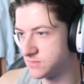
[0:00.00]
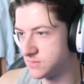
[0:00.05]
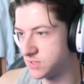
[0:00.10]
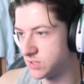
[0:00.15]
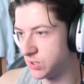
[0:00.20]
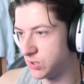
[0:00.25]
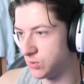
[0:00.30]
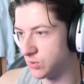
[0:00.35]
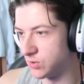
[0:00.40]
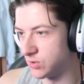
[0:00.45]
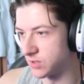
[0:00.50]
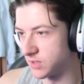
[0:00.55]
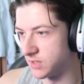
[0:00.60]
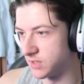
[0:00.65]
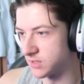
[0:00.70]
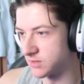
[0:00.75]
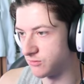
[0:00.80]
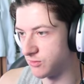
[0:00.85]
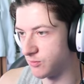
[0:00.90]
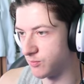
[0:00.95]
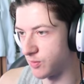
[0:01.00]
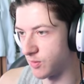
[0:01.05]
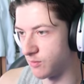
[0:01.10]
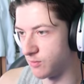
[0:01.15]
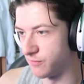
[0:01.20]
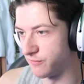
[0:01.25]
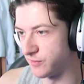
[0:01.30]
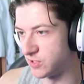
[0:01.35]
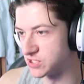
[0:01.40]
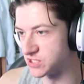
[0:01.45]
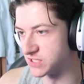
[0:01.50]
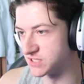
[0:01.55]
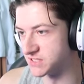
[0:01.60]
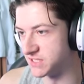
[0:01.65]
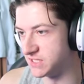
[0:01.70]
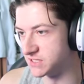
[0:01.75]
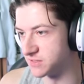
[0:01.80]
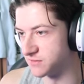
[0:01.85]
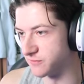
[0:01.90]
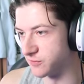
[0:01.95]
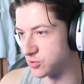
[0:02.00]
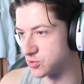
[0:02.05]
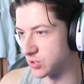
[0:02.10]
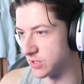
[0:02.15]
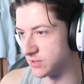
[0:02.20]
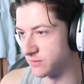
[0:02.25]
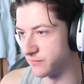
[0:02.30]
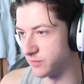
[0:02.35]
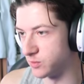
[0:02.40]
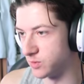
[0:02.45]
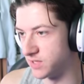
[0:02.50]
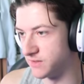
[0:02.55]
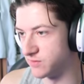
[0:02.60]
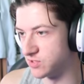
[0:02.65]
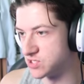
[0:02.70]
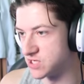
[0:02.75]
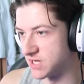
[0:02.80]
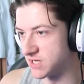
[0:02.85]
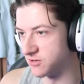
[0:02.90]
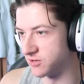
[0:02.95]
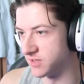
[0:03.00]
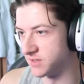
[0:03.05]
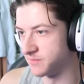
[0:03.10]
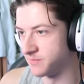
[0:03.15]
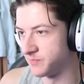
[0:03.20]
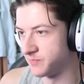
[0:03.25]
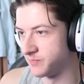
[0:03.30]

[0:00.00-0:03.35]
too long in our We'll, probably, we'll finish this season for sure. I don't think we'll leave in January.